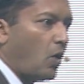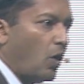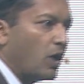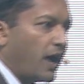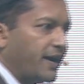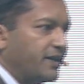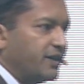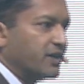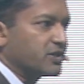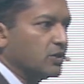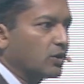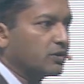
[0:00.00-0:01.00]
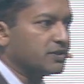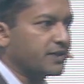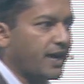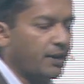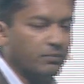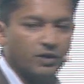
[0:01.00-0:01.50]
all ideas look the
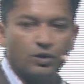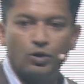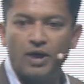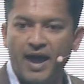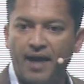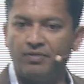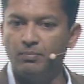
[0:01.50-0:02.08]
same, the good and the